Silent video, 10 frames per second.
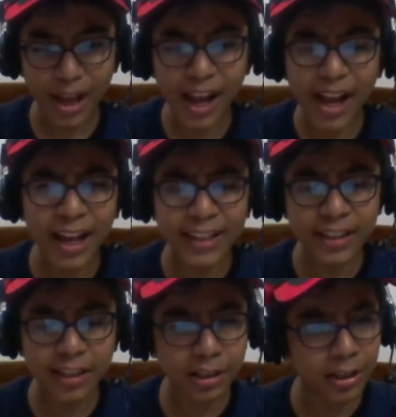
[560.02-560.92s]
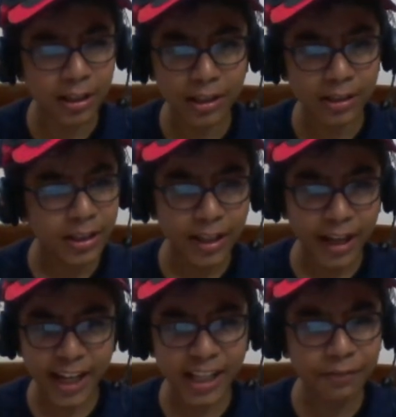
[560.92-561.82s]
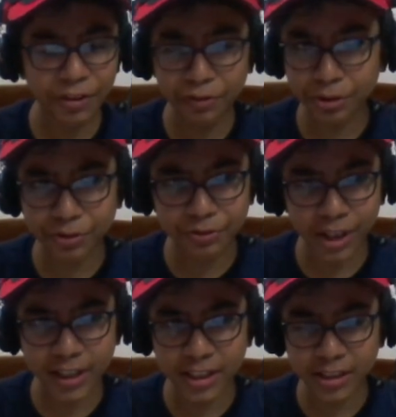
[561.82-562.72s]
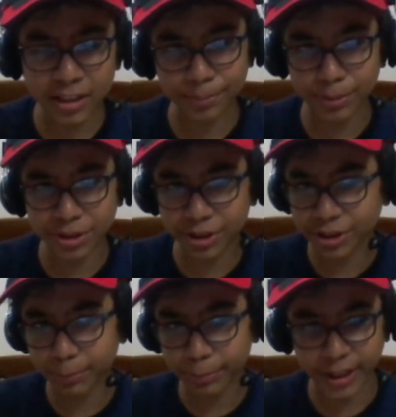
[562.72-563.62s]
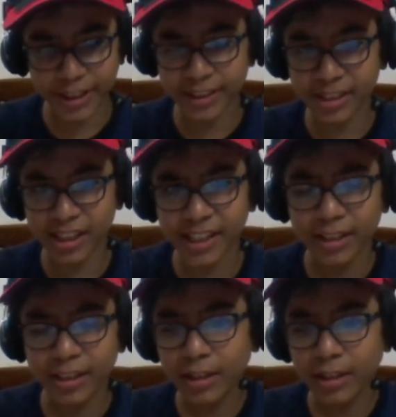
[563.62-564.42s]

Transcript: and anyone could win in this position pretty easily